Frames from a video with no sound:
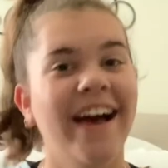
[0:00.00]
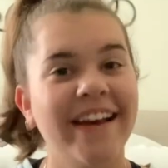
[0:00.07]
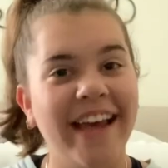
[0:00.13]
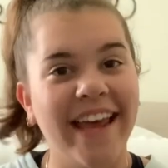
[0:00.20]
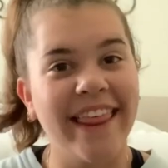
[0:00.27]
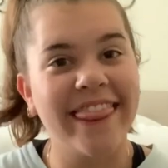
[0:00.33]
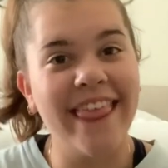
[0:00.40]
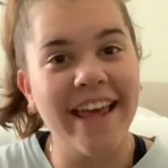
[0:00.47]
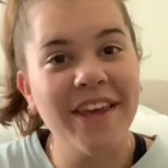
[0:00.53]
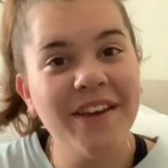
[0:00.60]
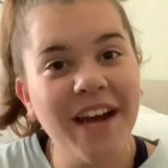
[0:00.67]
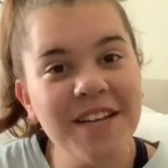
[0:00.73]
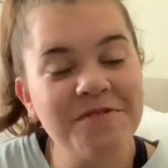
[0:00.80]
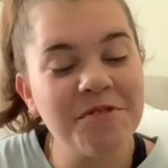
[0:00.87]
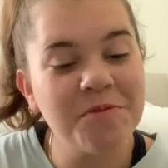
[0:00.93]
Okay, thank you
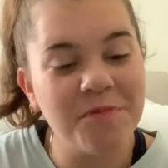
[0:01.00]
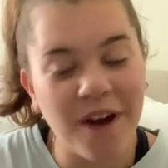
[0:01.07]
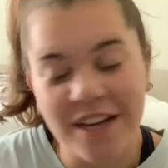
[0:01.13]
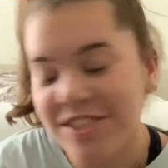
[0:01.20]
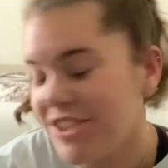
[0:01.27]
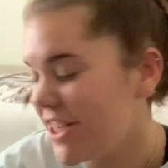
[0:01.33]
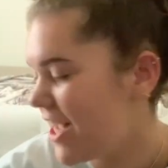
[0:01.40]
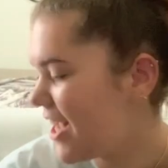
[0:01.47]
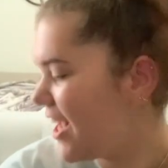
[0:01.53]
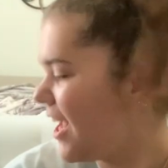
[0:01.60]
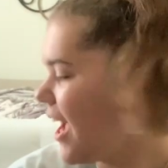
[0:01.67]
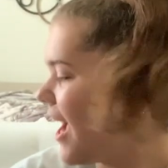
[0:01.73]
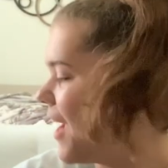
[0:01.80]
guys for watching.